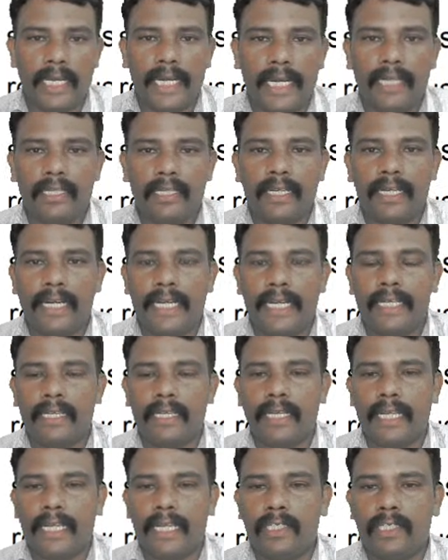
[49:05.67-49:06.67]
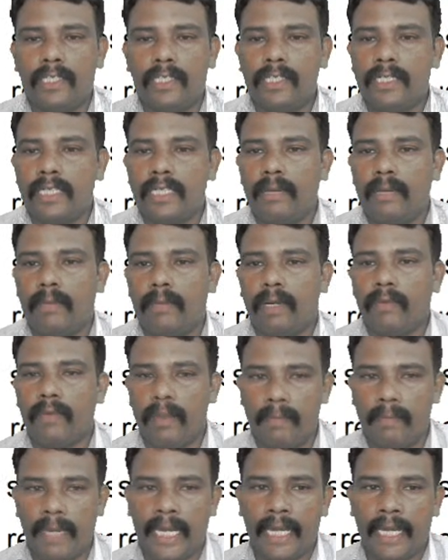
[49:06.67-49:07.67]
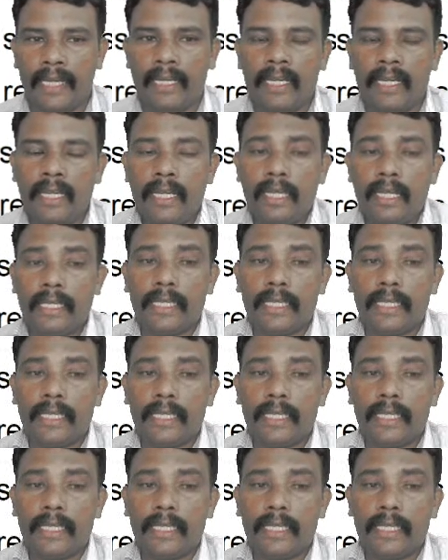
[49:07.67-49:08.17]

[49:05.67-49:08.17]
laid the greater agency among women,